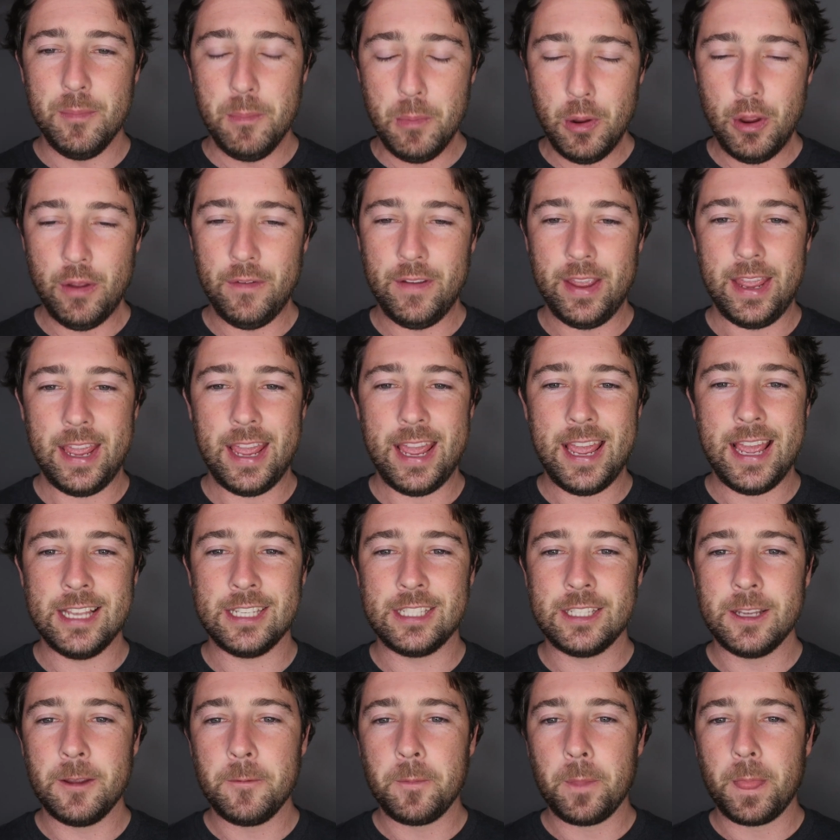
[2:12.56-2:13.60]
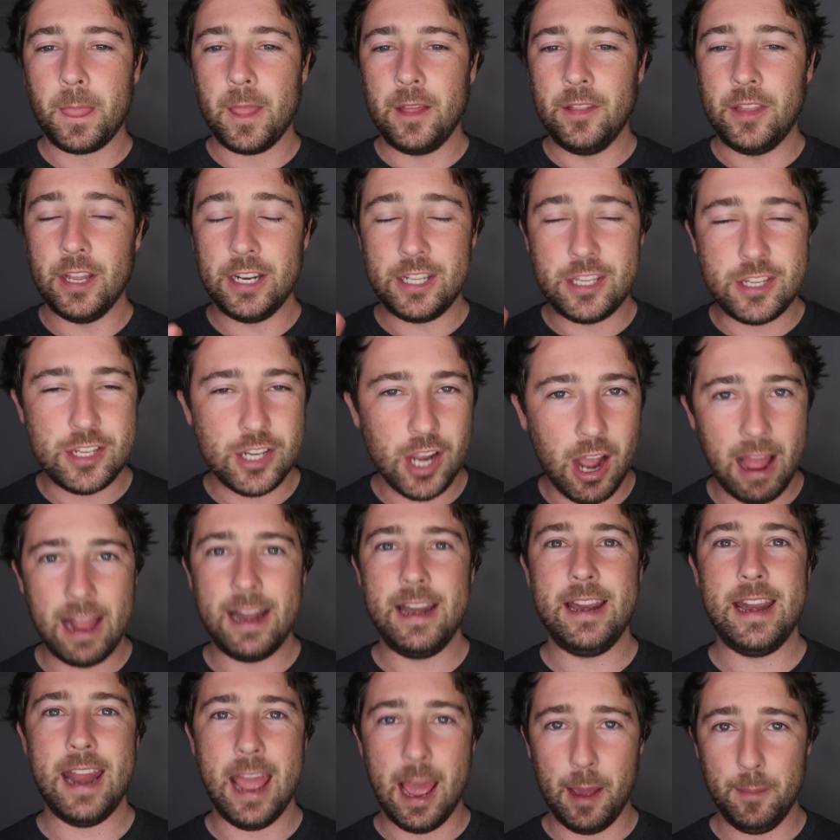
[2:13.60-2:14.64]
movie is the
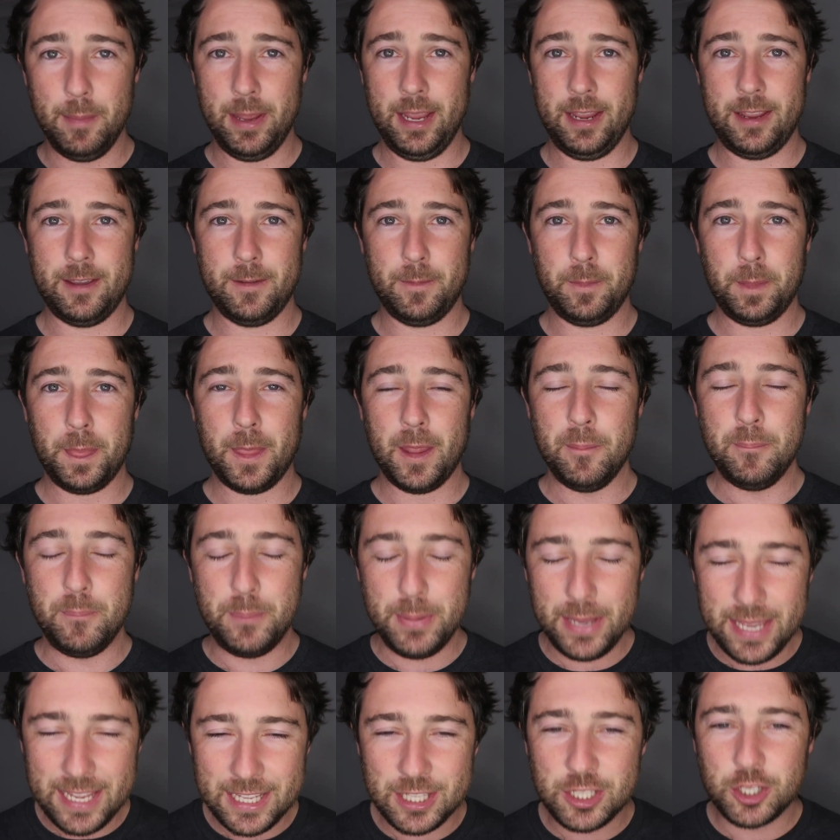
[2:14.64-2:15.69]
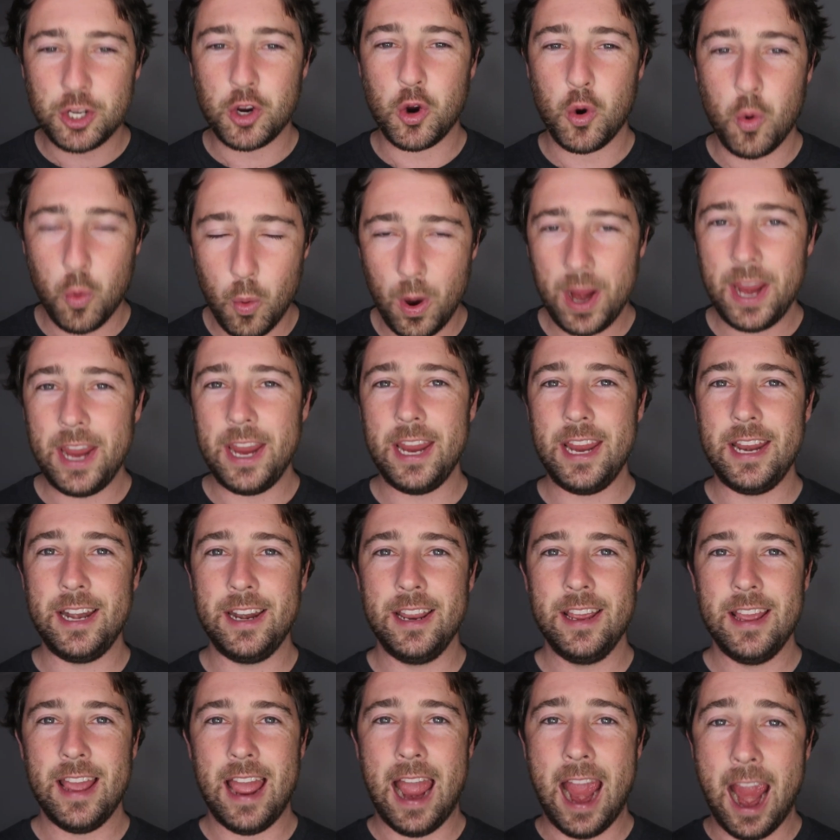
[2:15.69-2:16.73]
dynamic
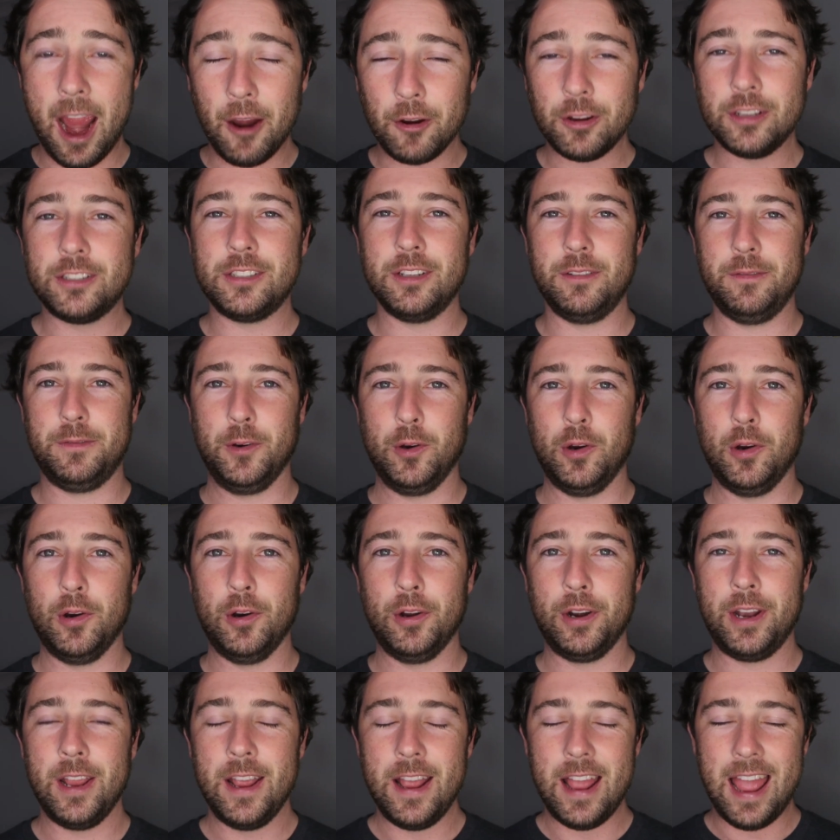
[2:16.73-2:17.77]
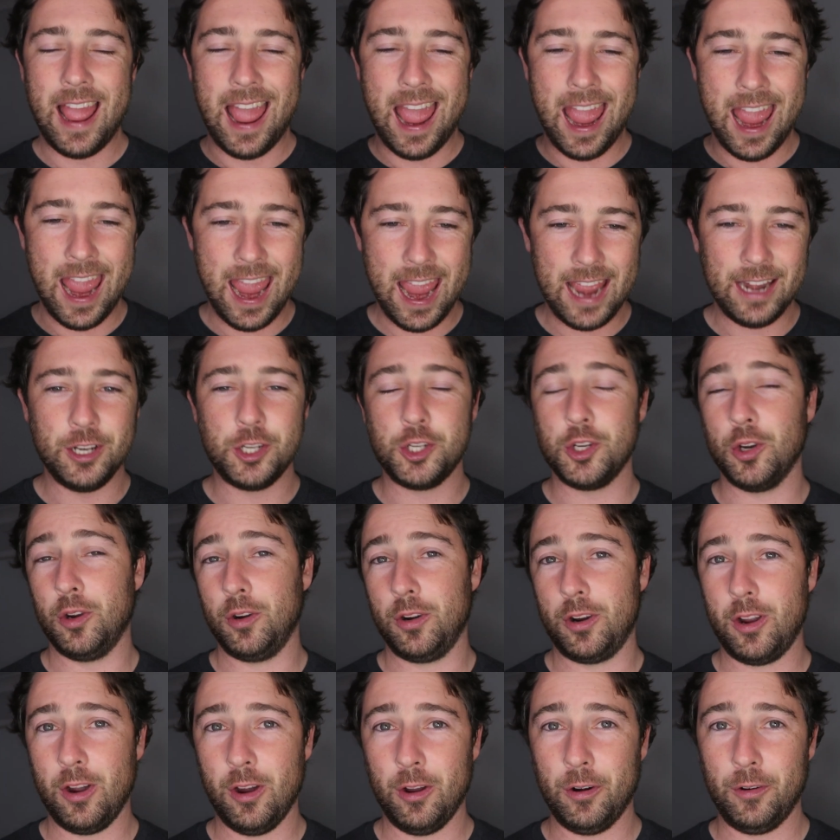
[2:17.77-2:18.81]
between Harrison Ford and
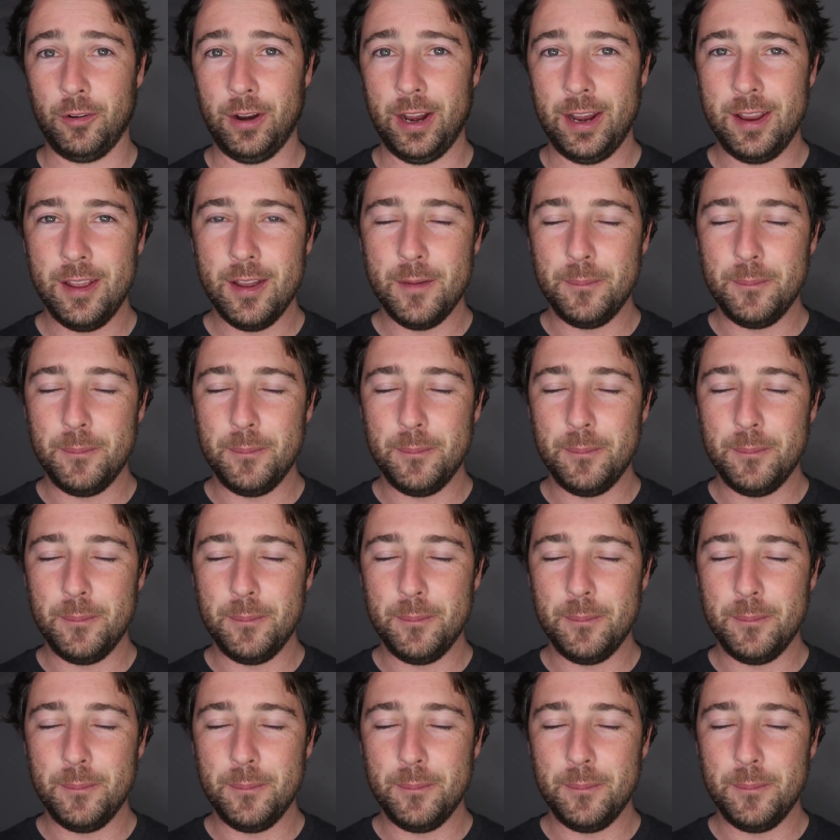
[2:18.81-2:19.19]
Sean Connery,